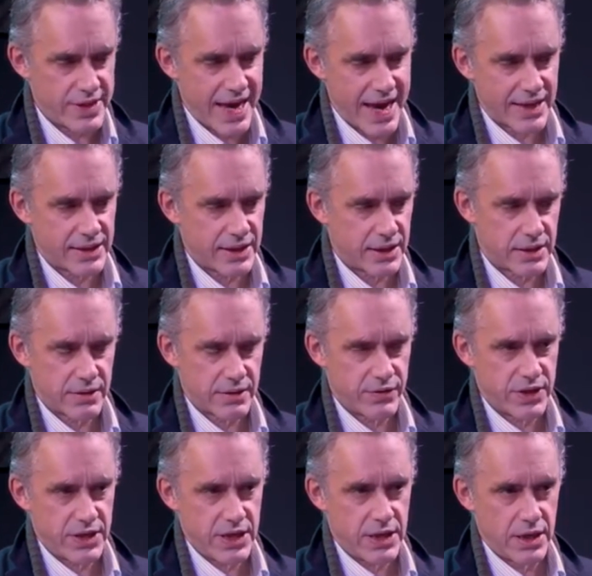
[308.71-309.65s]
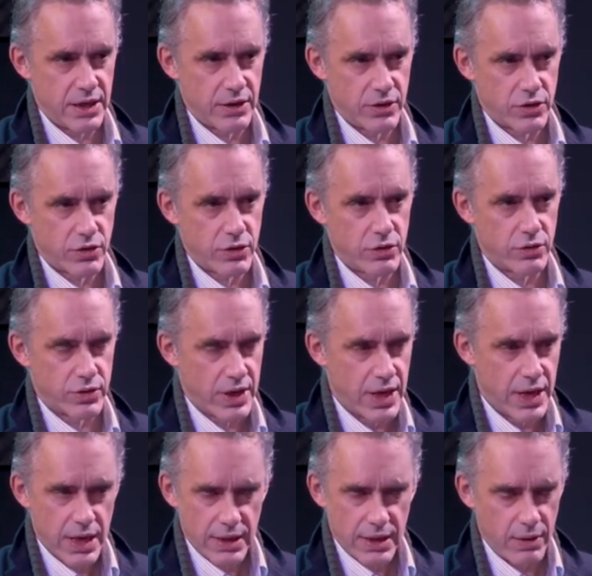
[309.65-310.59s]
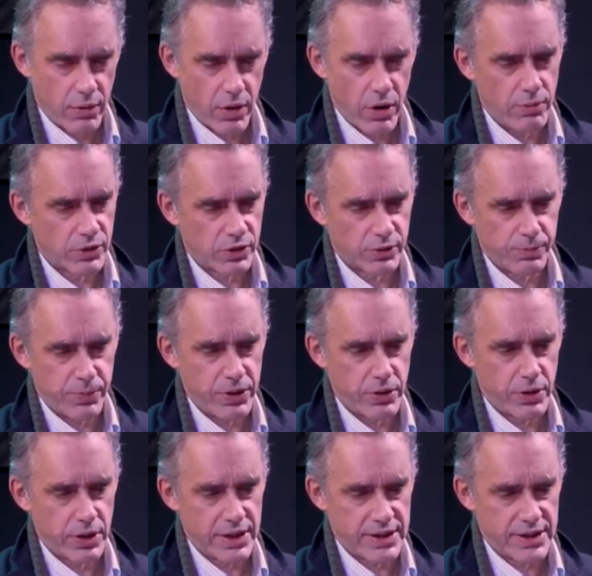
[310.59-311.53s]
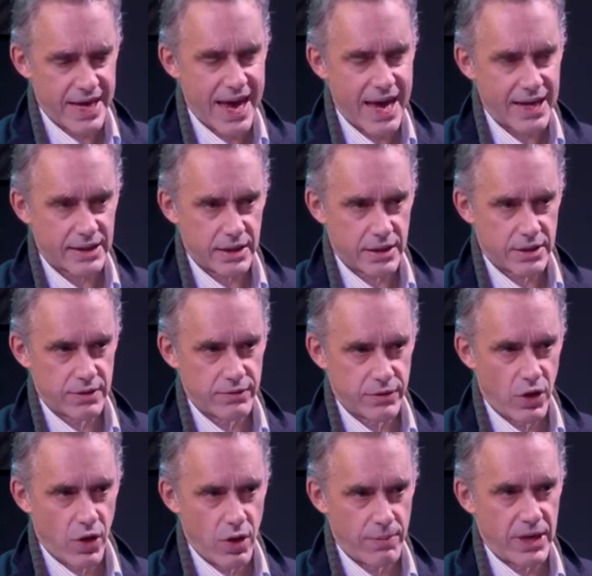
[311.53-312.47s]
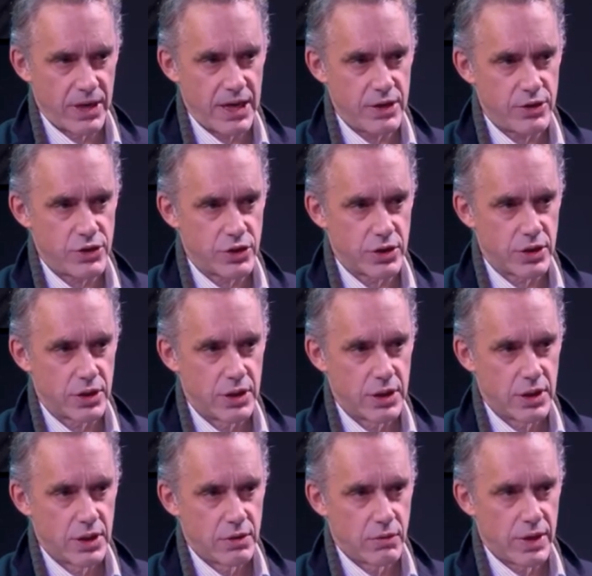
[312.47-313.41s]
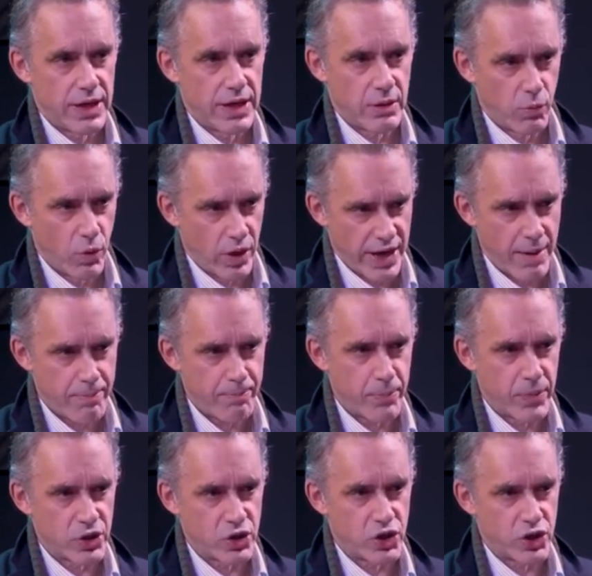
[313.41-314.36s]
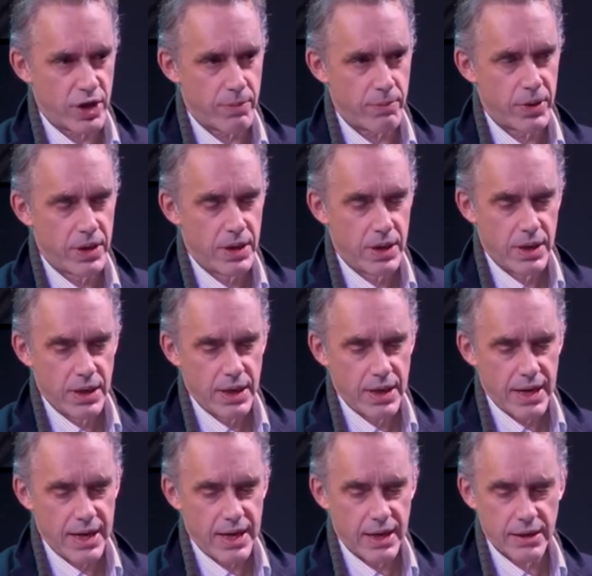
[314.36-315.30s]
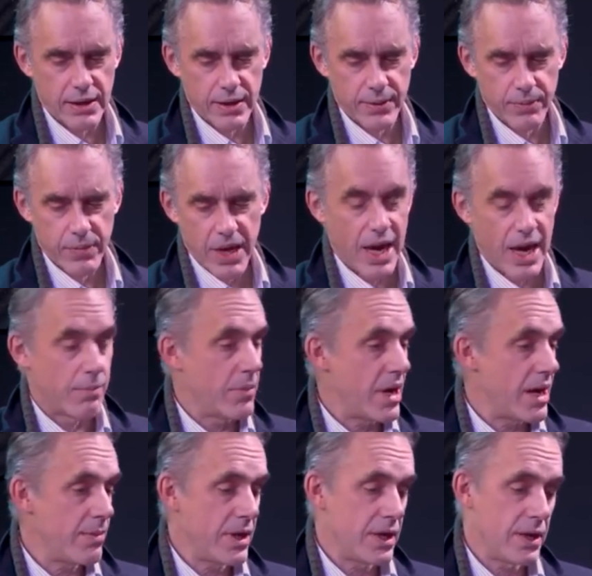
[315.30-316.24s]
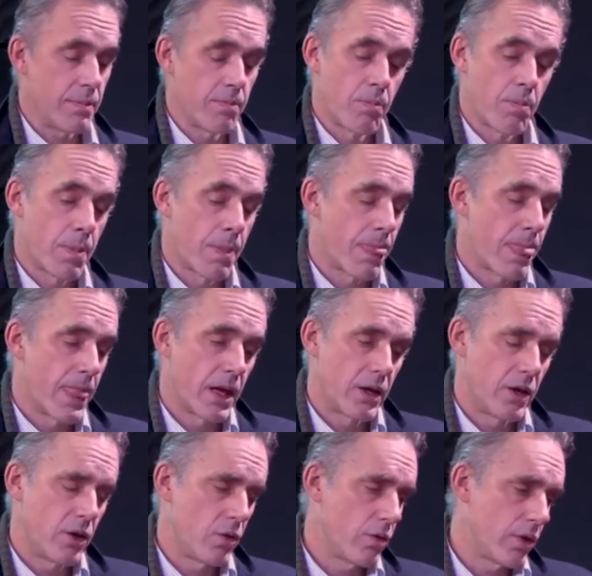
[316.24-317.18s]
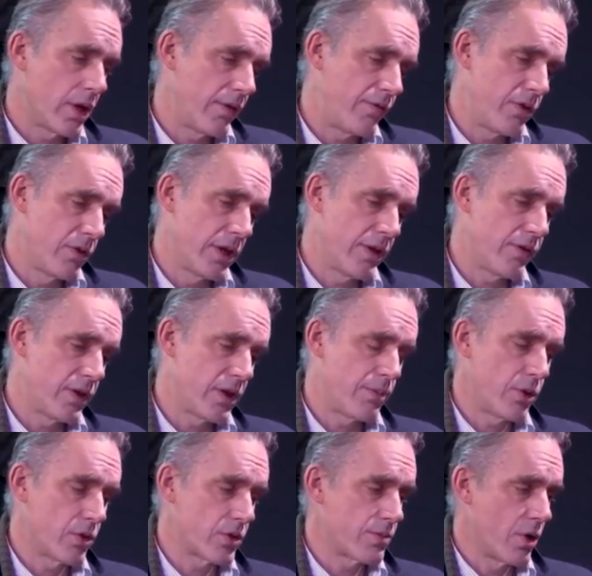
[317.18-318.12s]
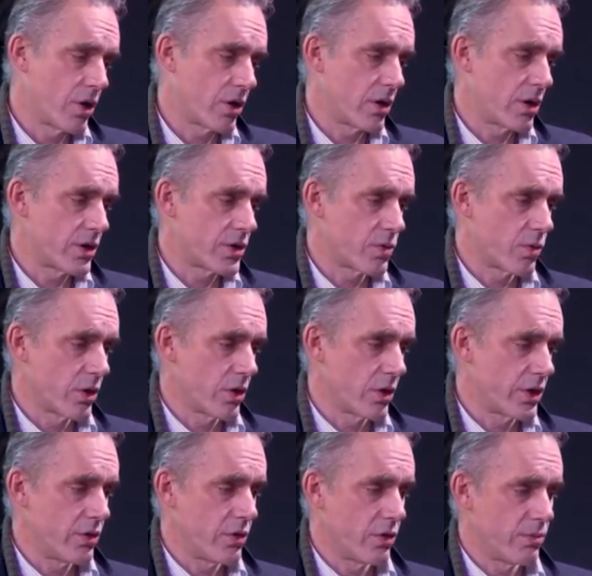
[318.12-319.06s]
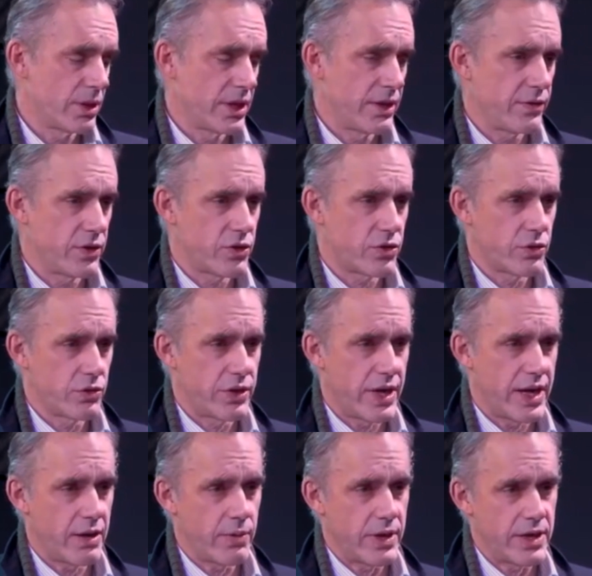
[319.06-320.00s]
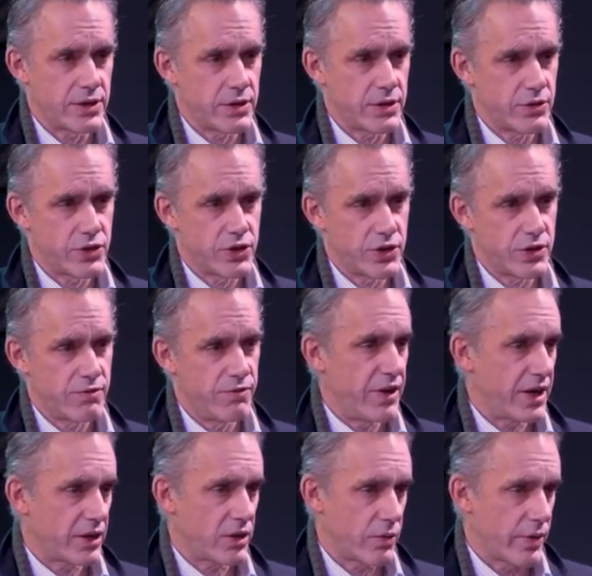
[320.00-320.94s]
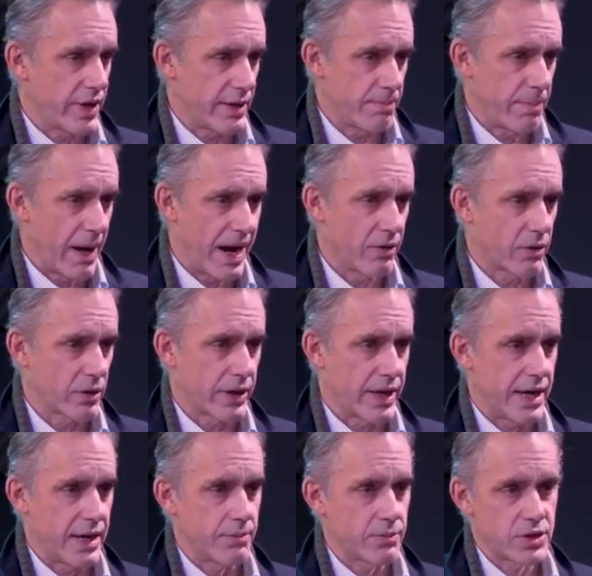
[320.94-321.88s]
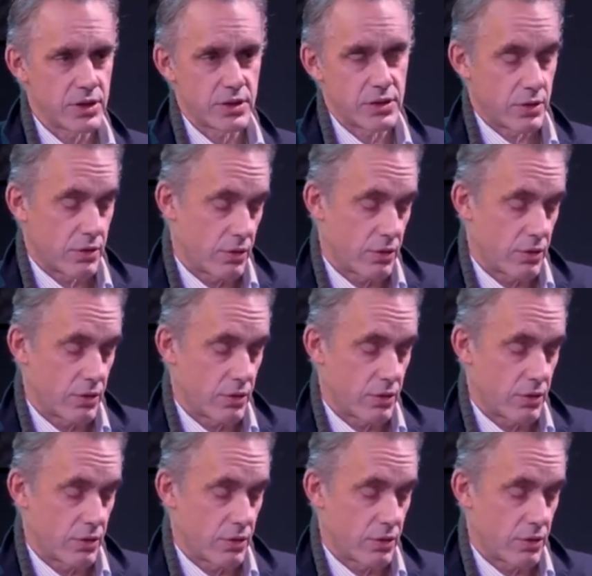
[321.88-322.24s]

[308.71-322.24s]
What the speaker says: So anyway, this is what Peterson alludes to when he speaks of the Cathy Newman interview as a prime example of animus possession. To the psychologically aware viewer, there is no doubt that he identified the dynamics of that interview correctly.